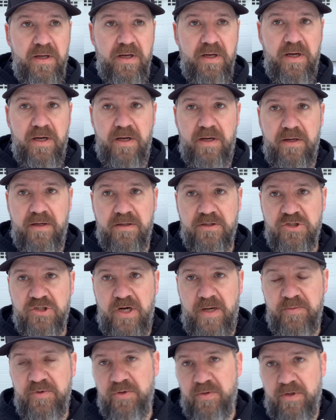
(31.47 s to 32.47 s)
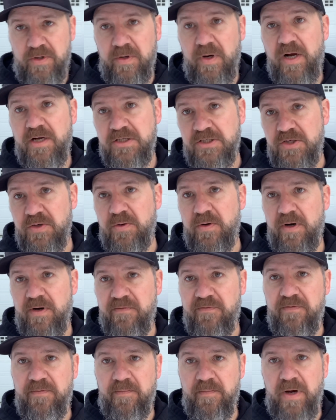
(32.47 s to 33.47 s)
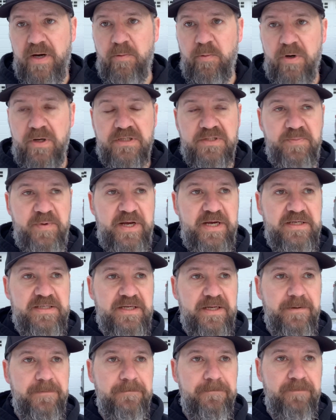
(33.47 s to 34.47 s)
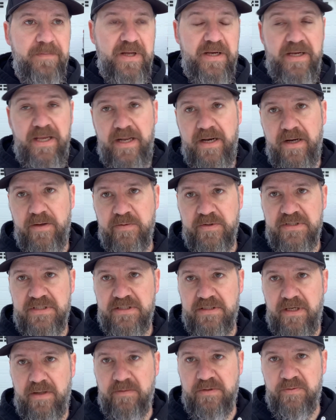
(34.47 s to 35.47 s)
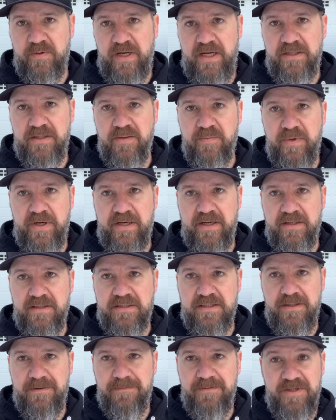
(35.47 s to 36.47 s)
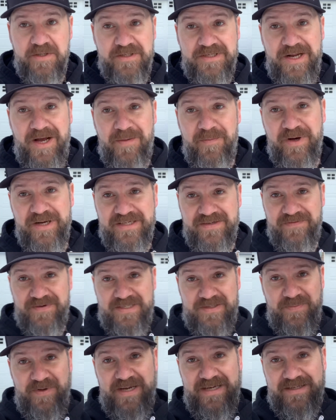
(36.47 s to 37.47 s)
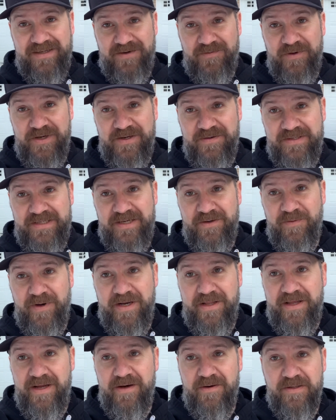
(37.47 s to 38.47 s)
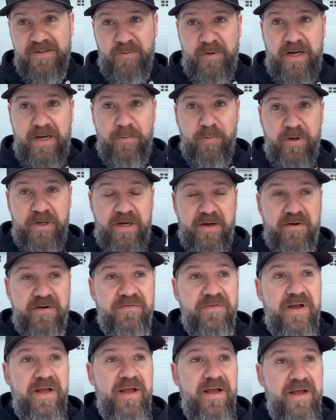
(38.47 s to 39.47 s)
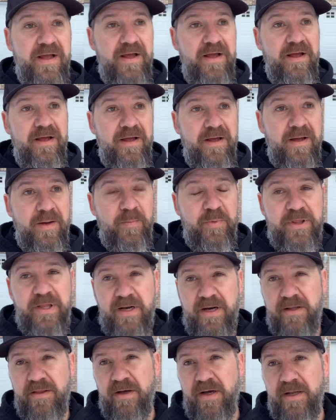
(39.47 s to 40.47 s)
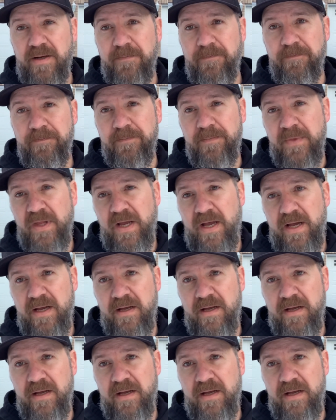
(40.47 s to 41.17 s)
a shop tour, garage tour of my workspace. And again, I was reluctant because there's not much of a space. Like what you see right there is what I work out of. But then I thought, maybe